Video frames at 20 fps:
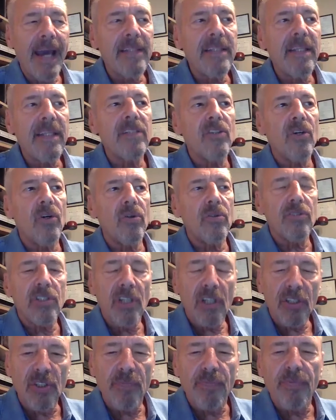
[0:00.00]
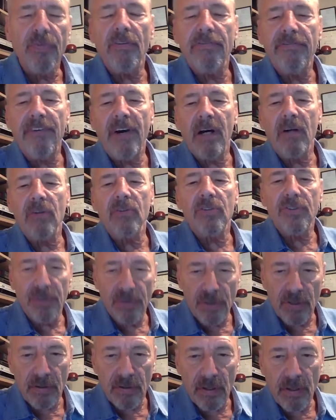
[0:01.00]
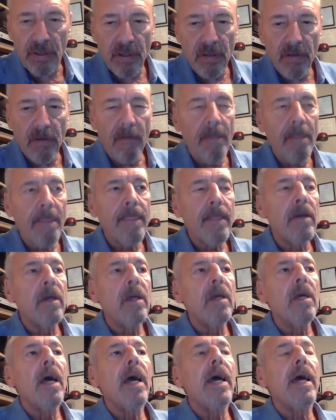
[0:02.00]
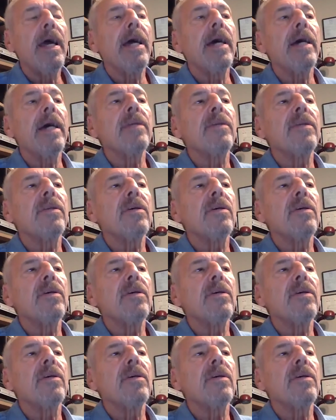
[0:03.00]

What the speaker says: that told such a profound truth and